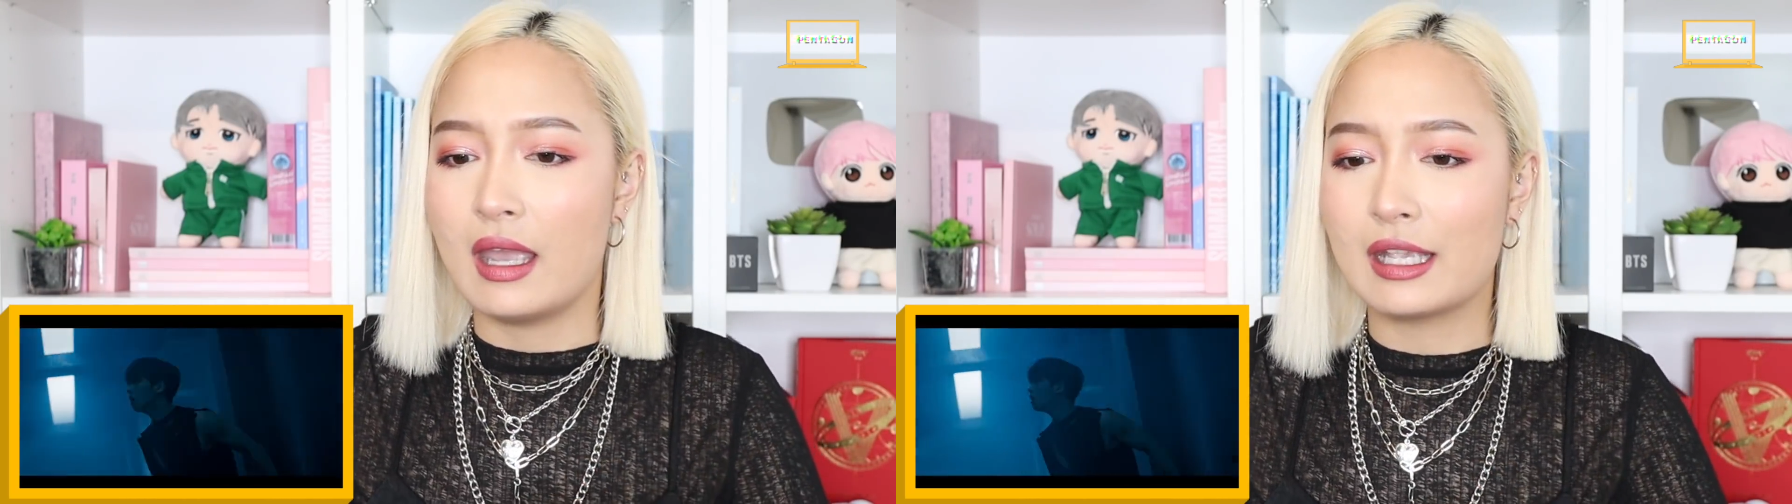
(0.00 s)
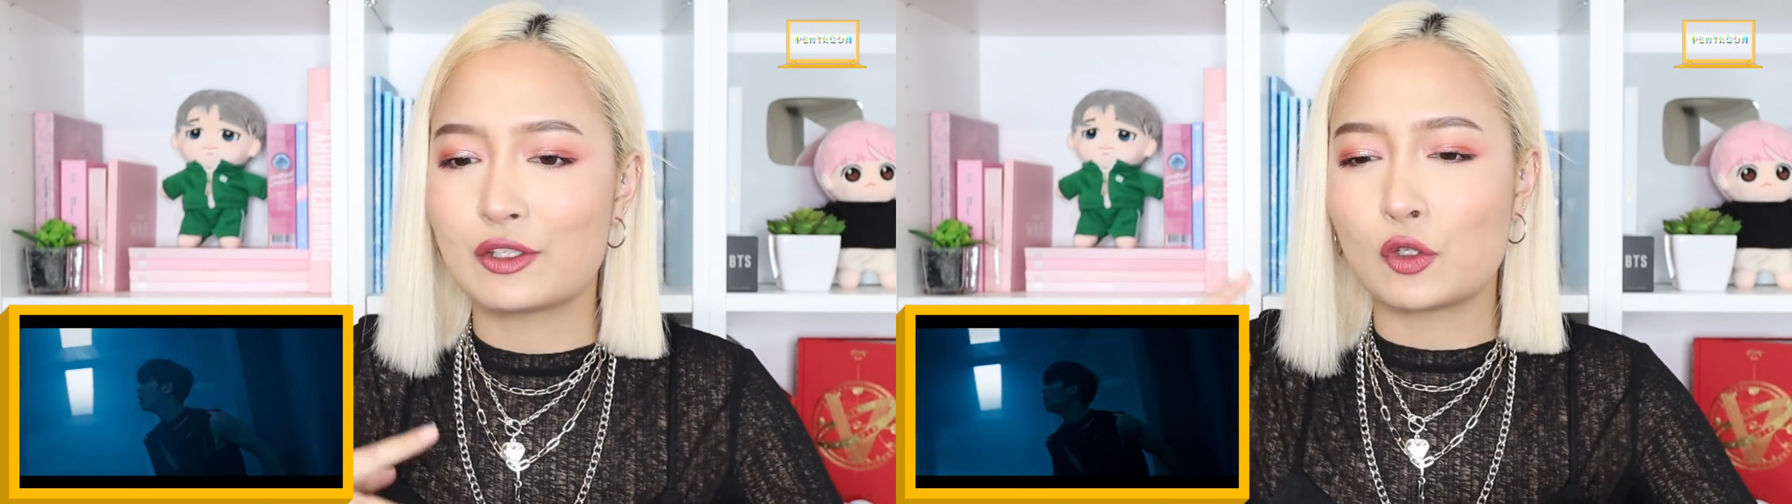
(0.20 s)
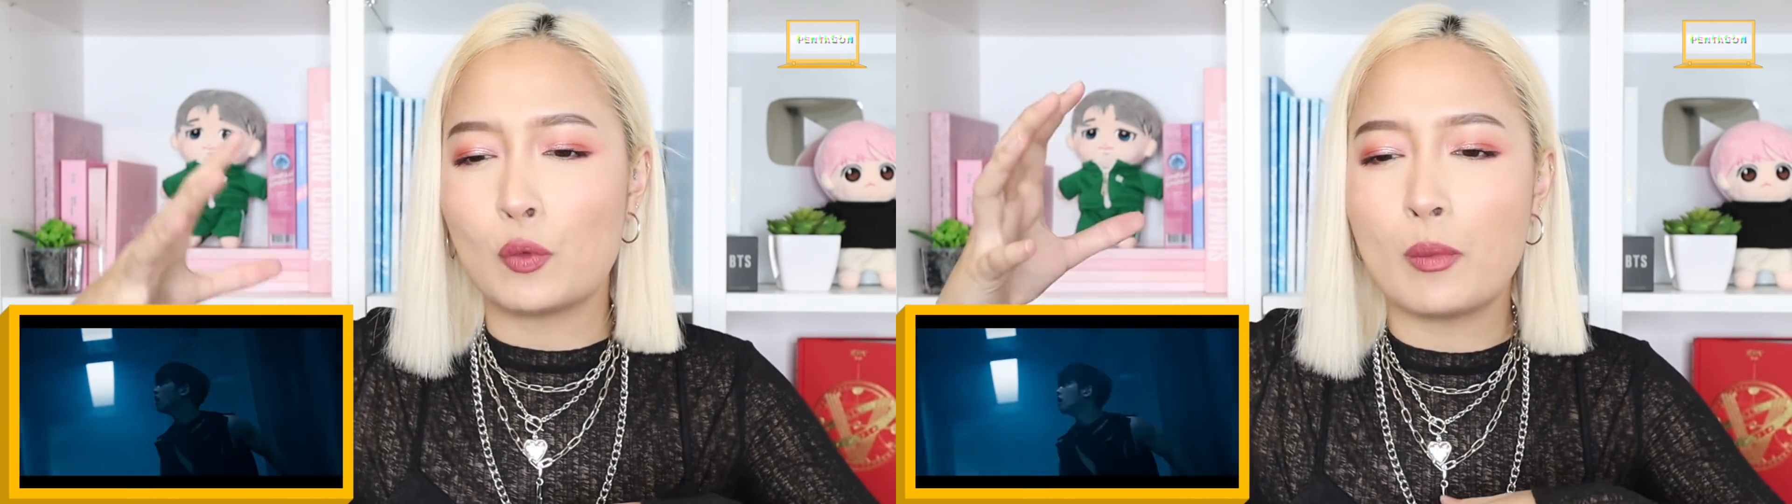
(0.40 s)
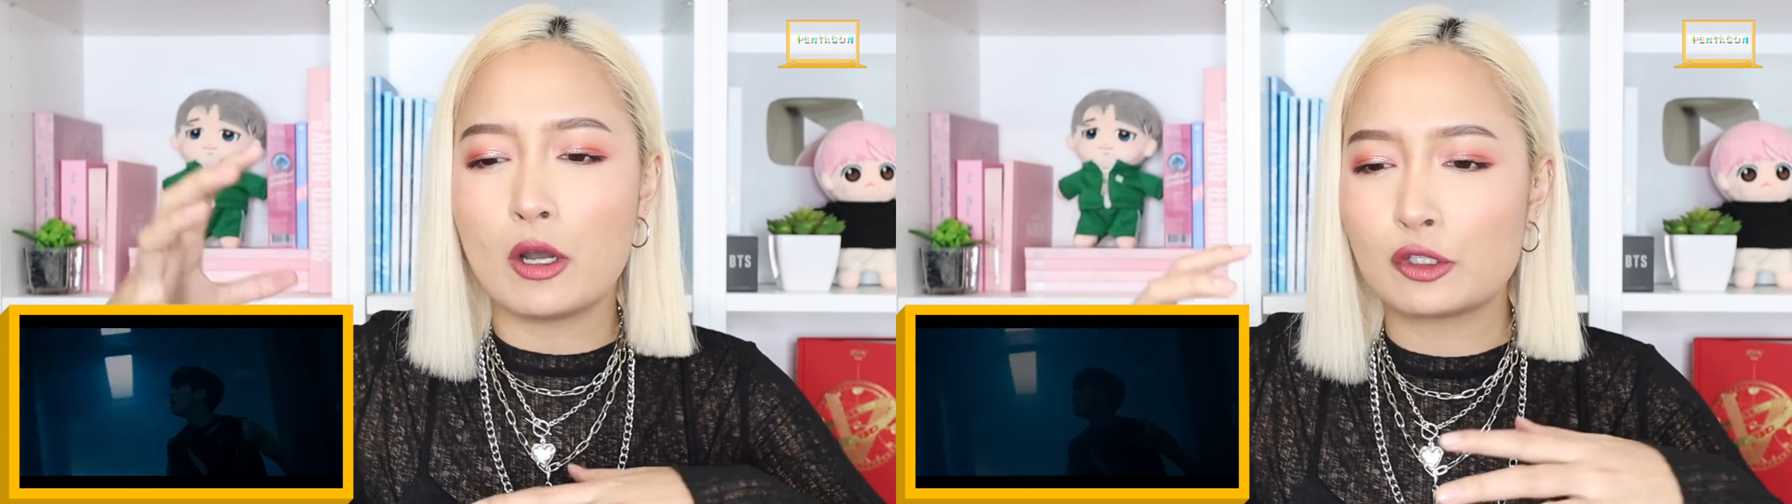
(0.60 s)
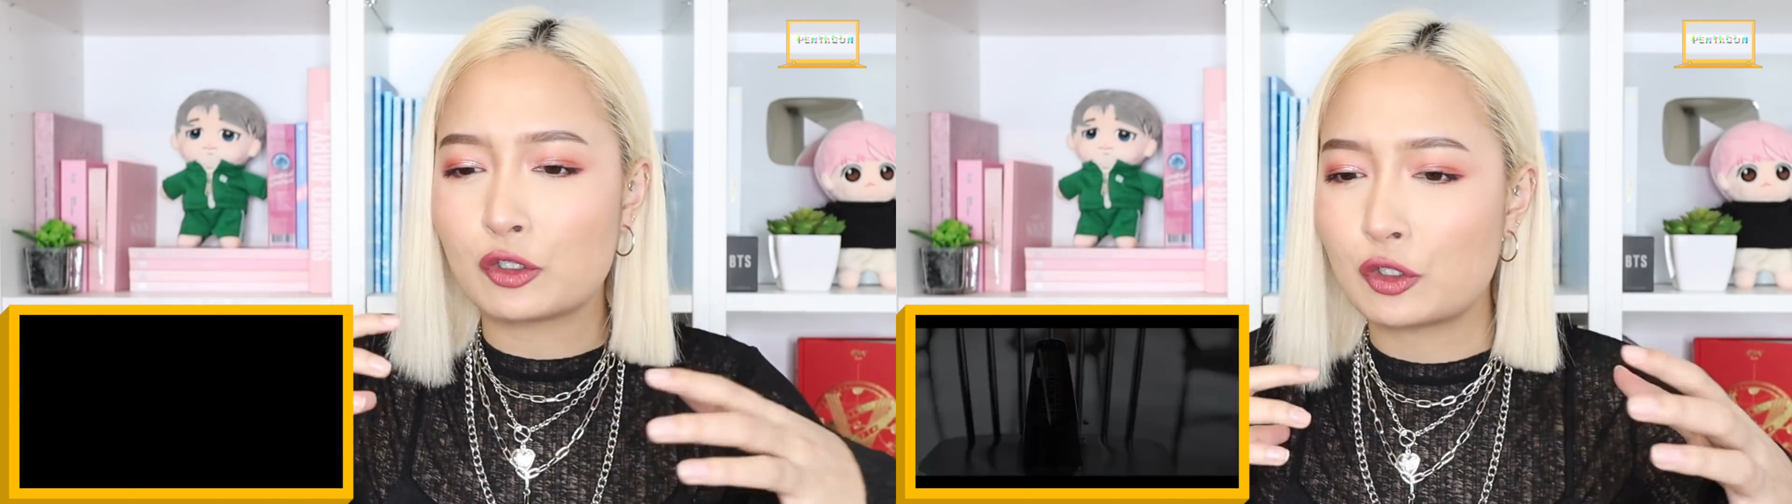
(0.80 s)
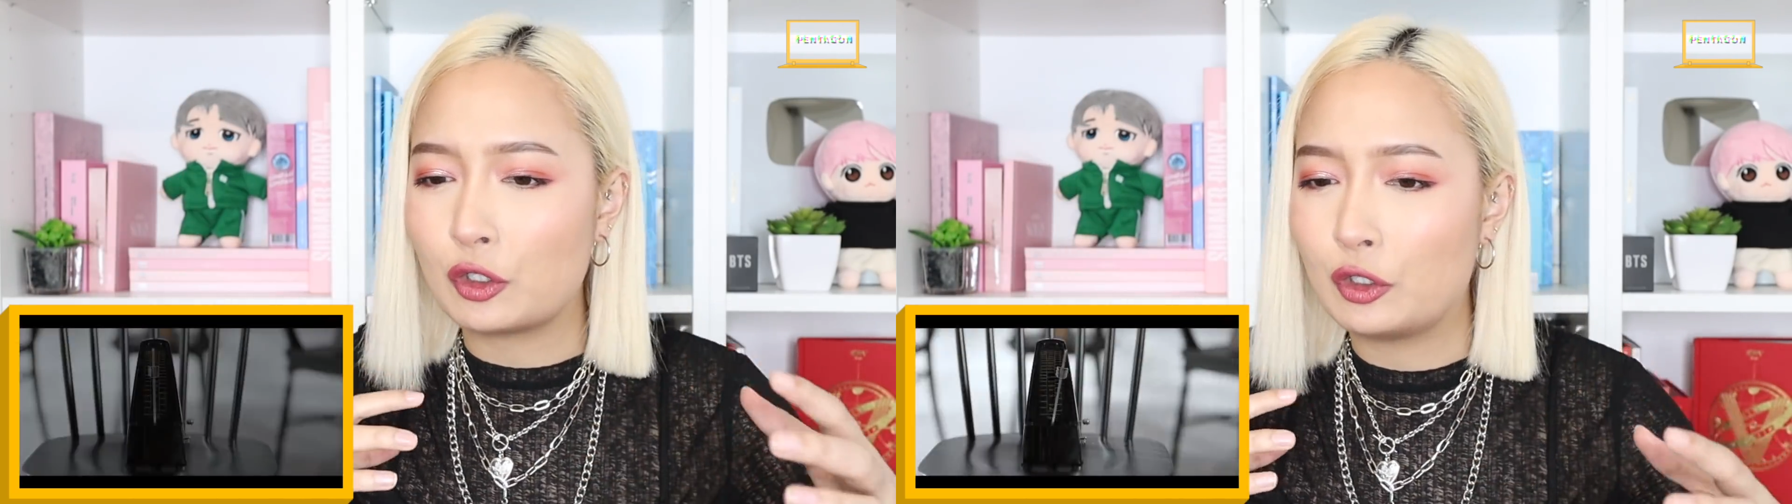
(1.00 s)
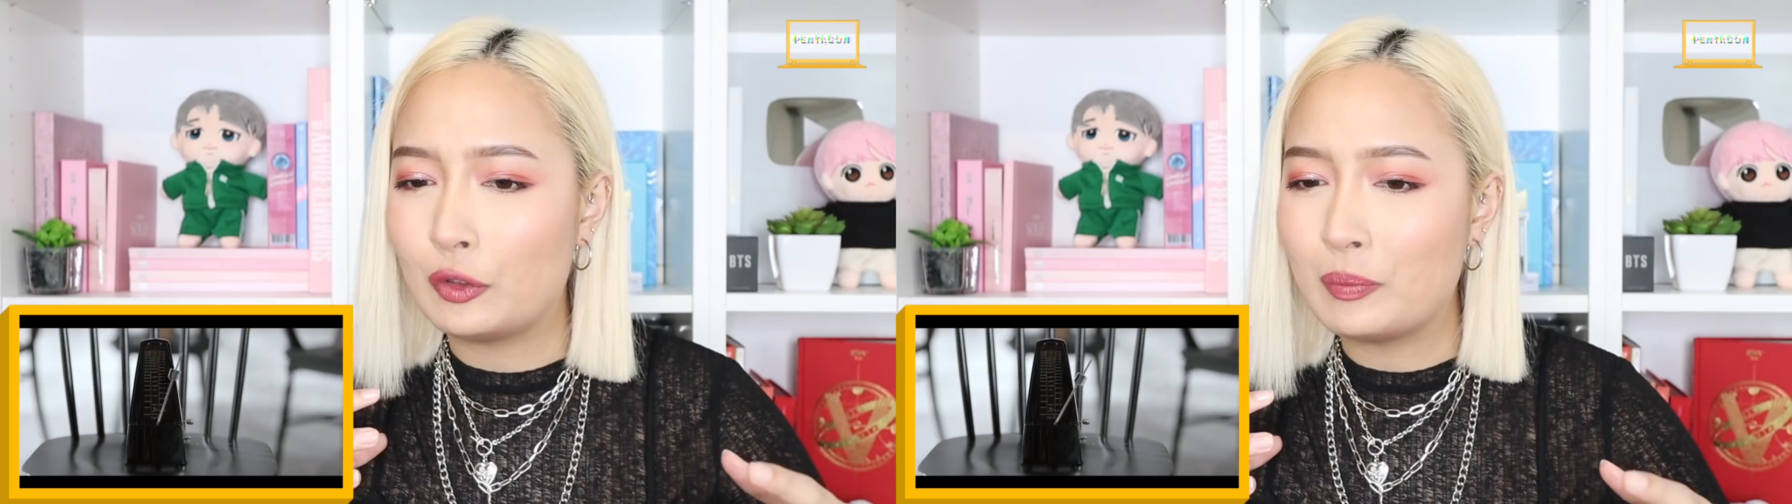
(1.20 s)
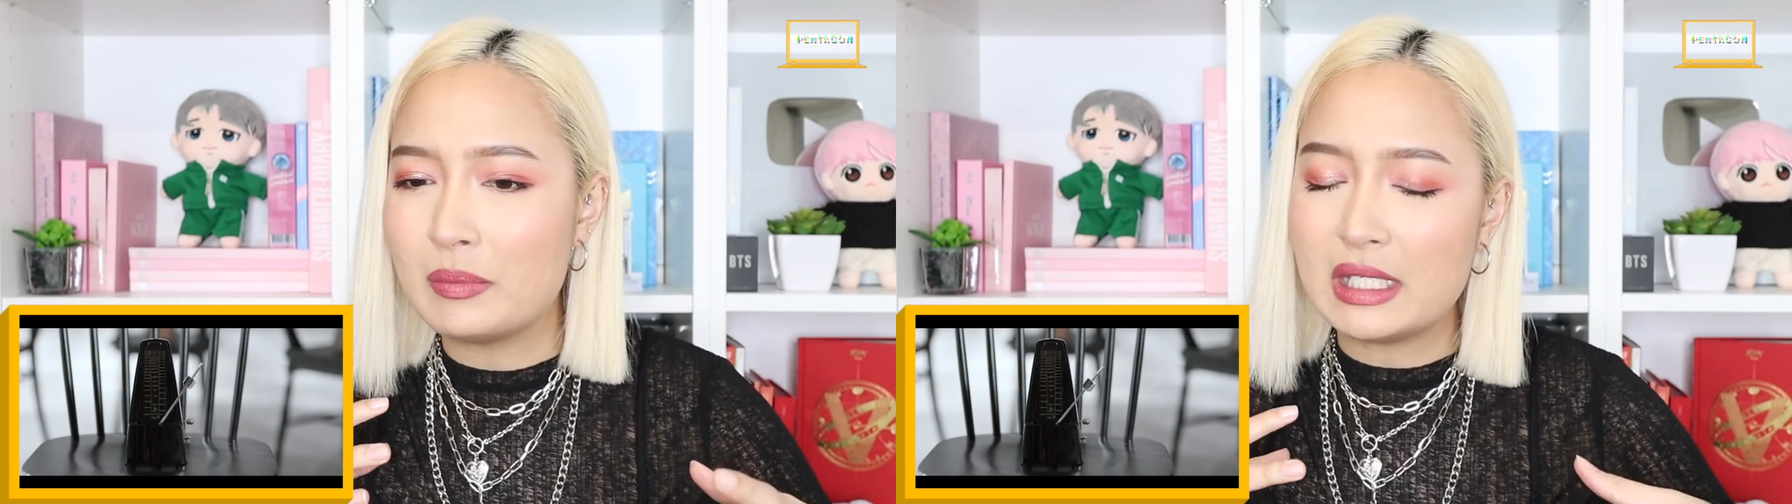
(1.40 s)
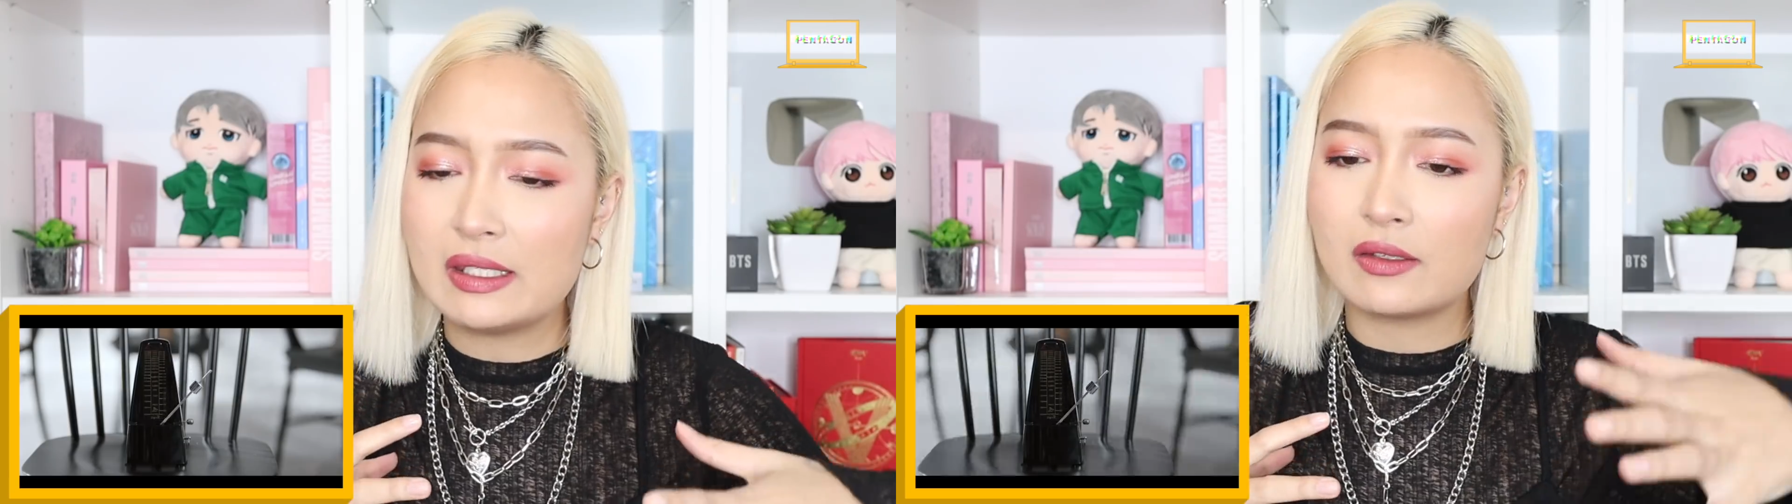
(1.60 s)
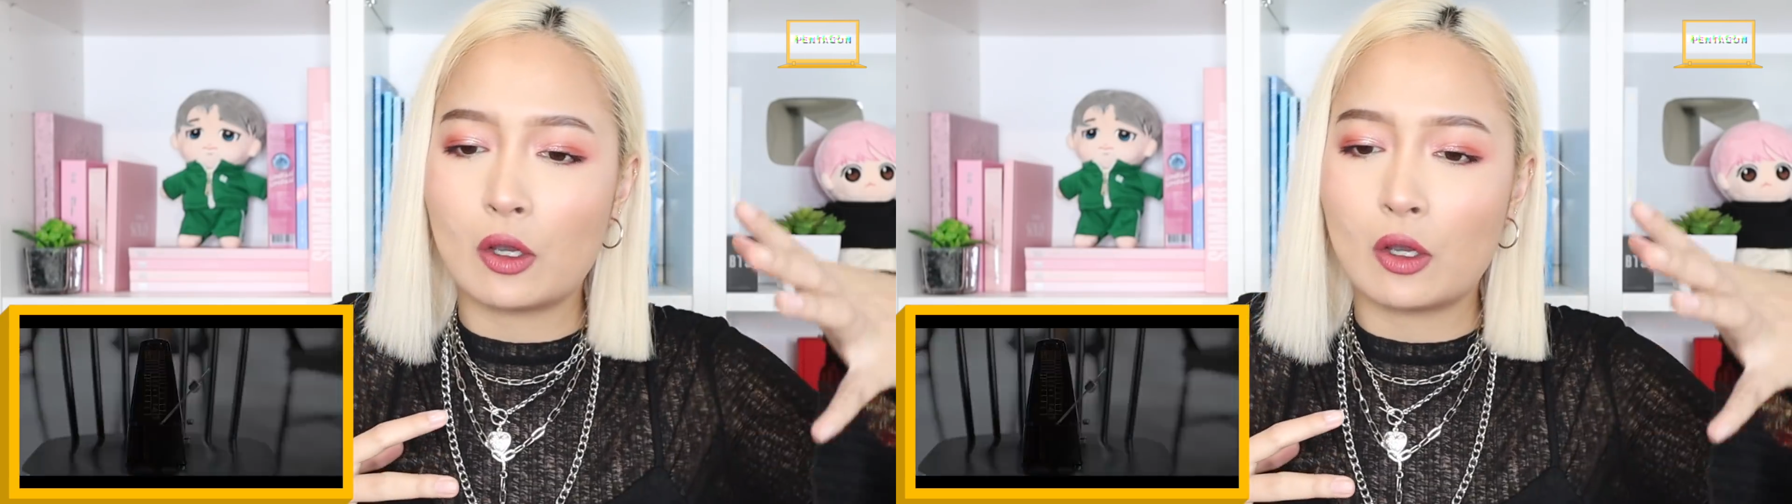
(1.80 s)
EXO Monster meets